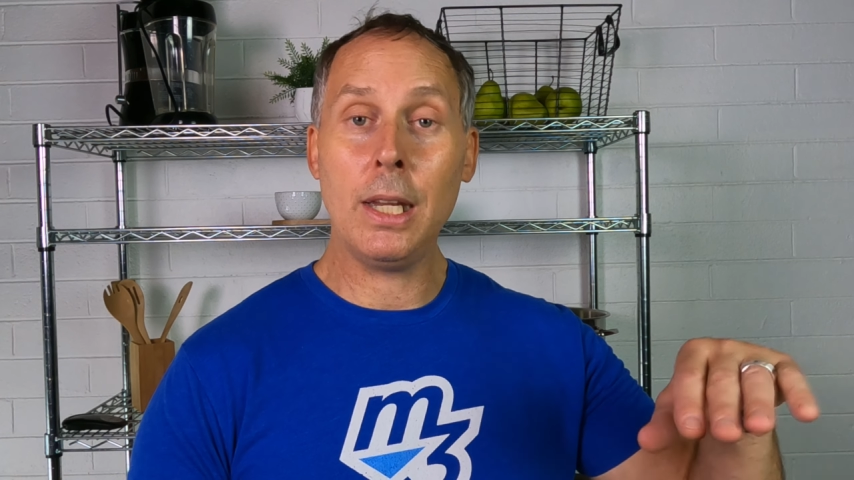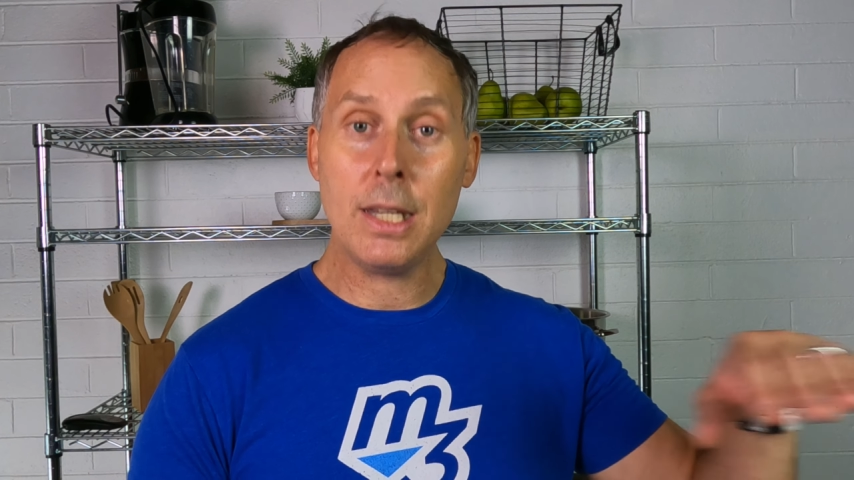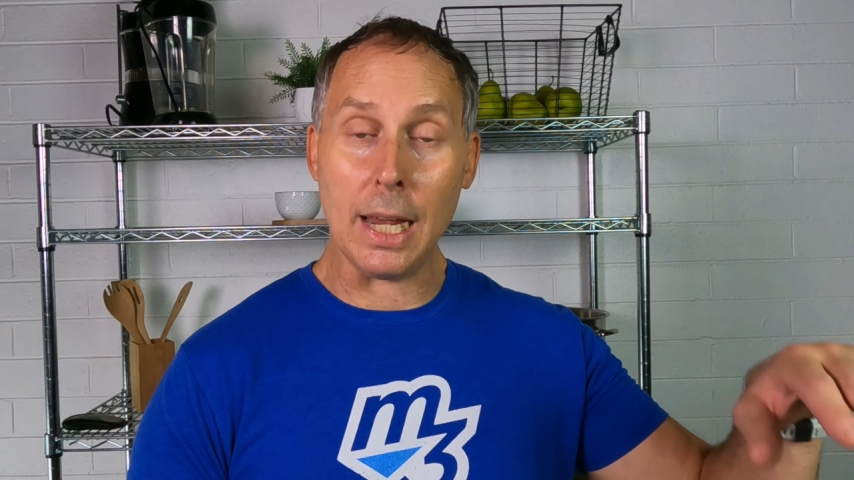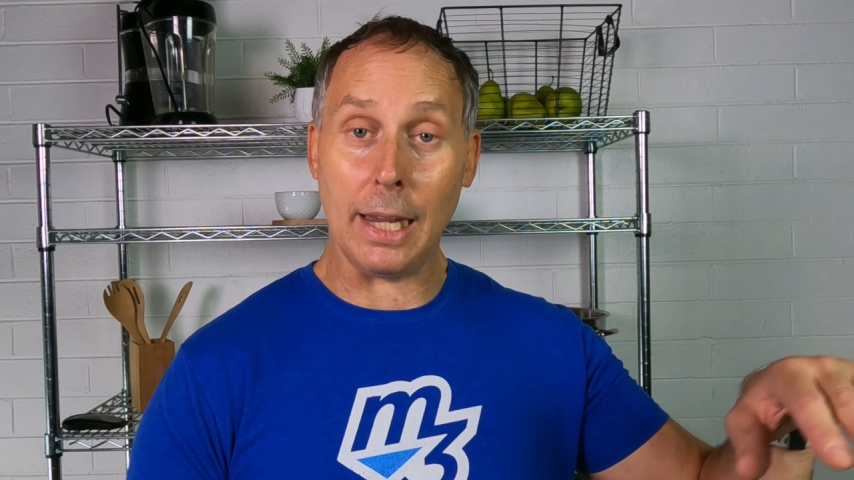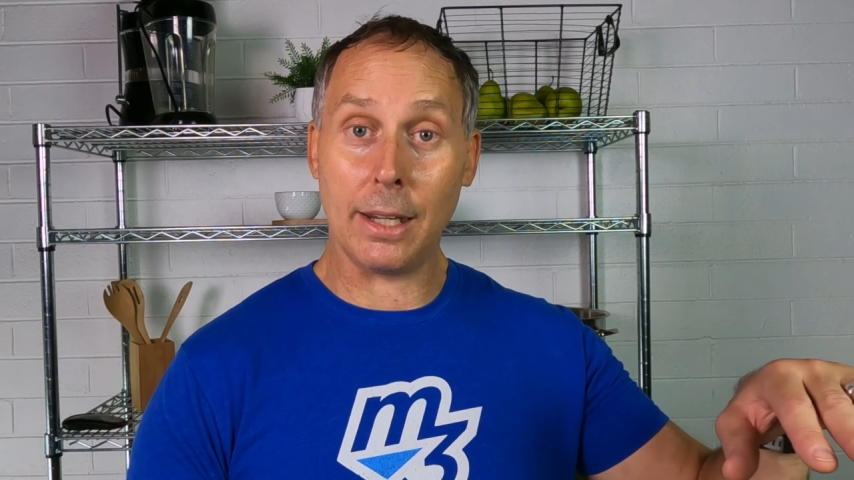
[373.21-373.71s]

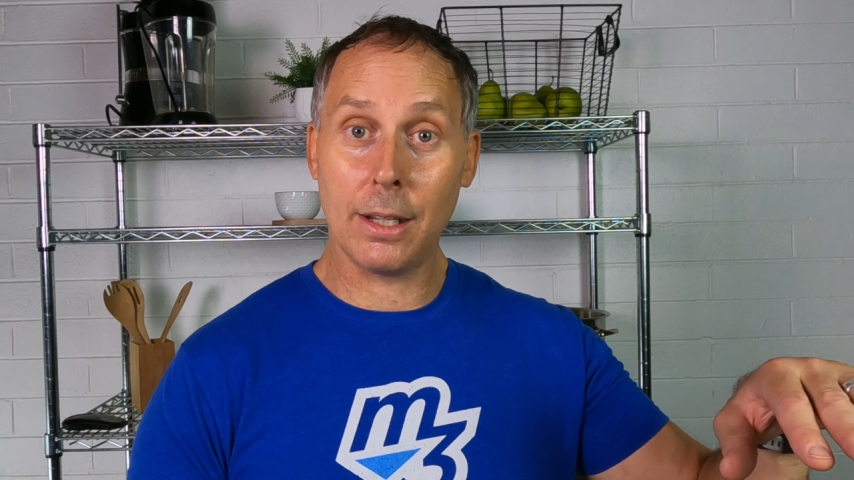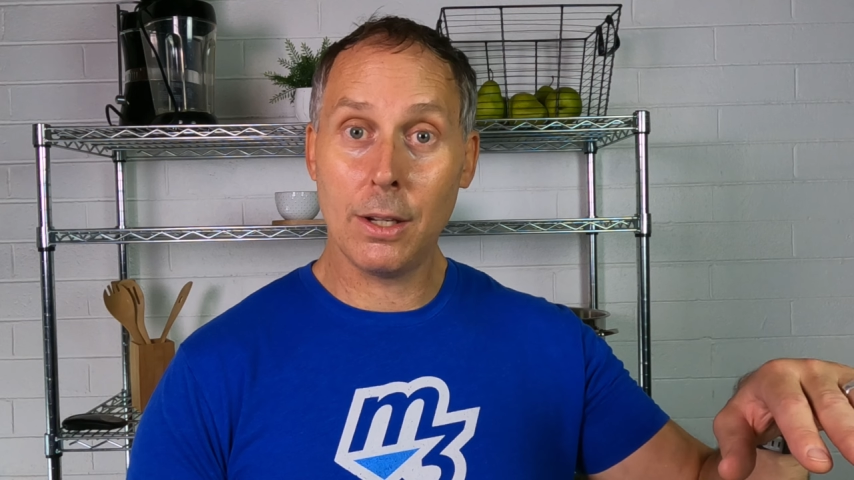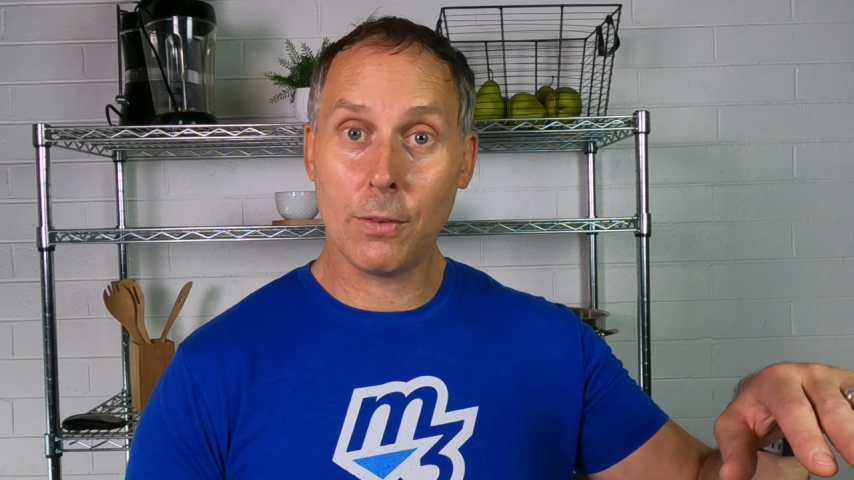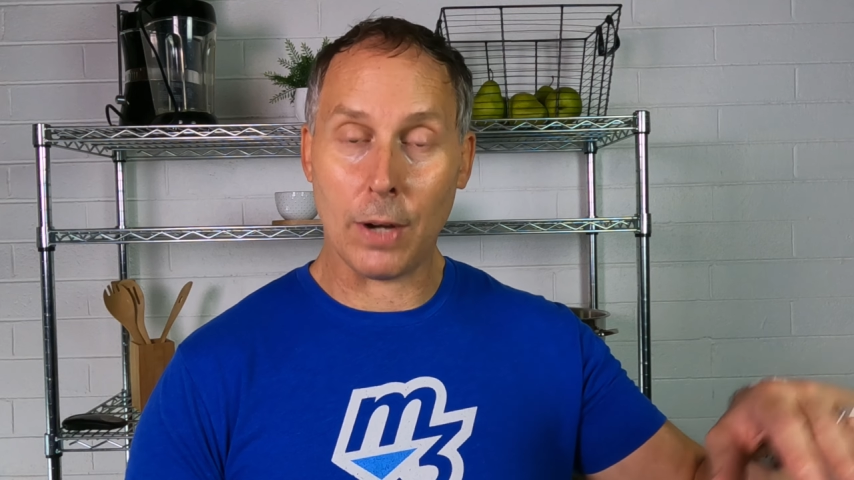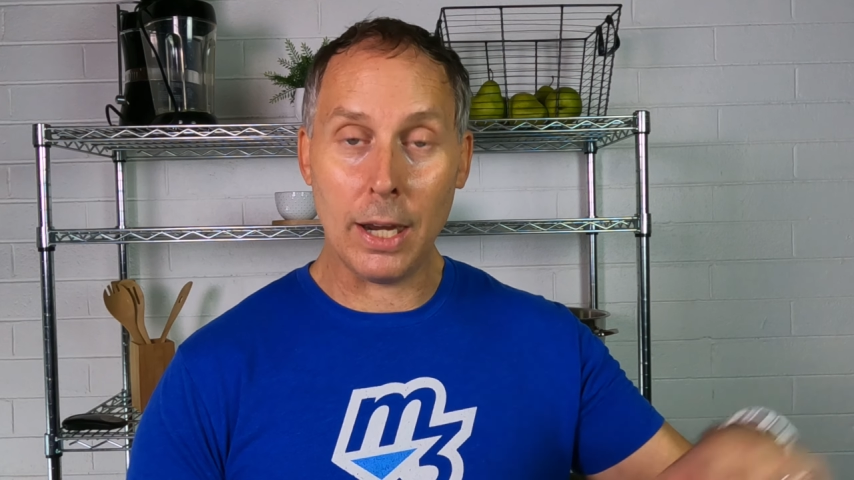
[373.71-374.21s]
intake,
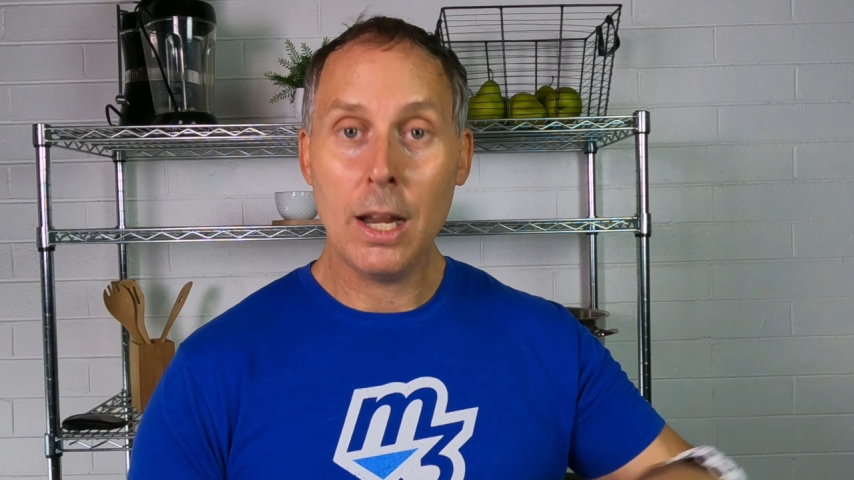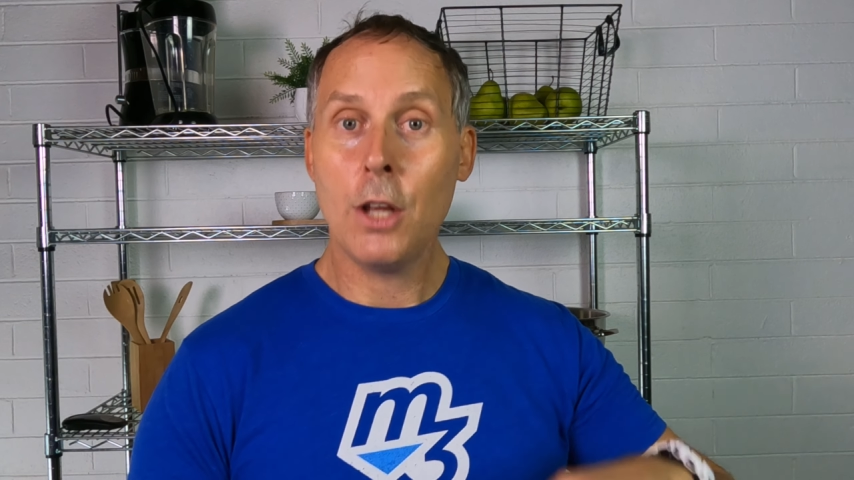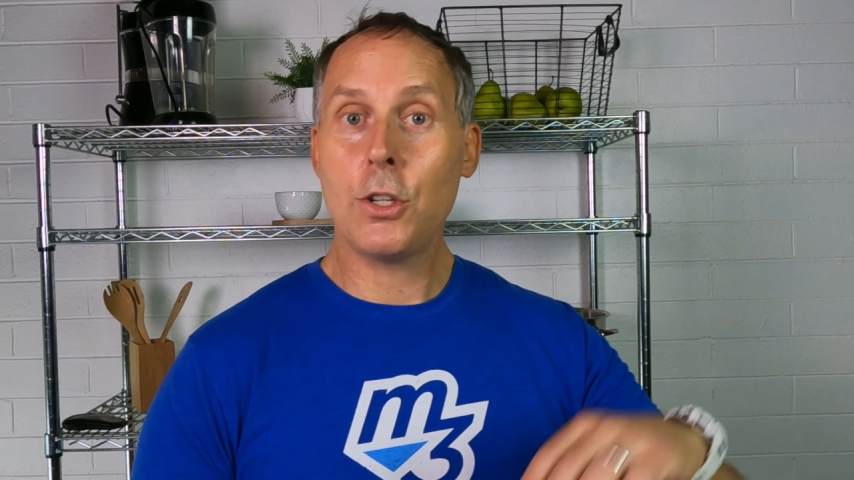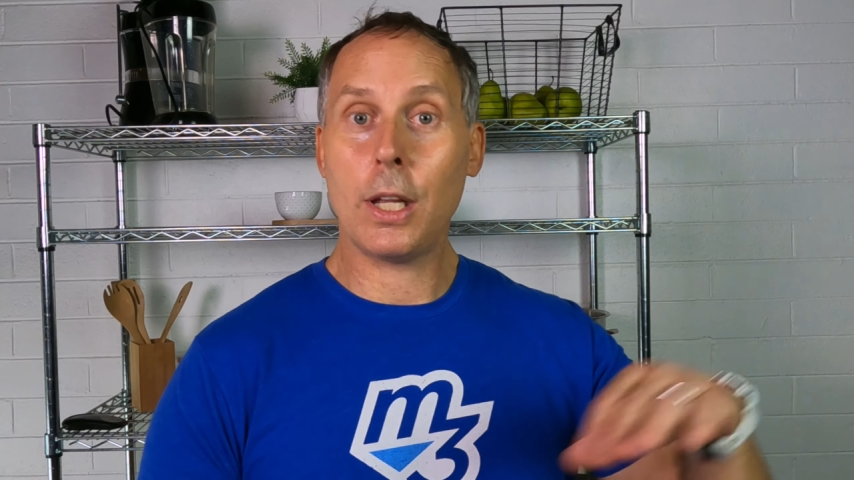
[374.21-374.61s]
right?